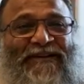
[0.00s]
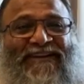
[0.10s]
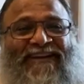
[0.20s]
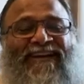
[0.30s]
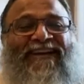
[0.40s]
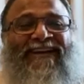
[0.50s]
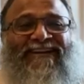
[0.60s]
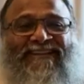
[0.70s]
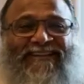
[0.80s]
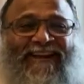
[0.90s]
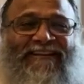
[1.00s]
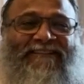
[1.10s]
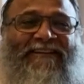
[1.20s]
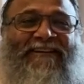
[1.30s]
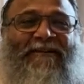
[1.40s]
Till then
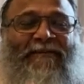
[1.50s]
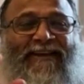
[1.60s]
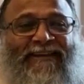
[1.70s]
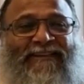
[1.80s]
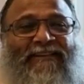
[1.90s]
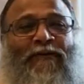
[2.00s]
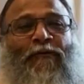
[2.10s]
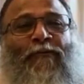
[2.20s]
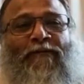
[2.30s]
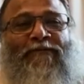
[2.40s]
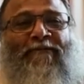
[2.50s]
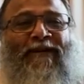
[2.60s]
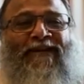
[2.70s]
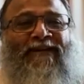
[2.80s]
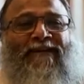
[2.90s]
we will remain in the loop of the
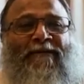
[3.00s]
mind.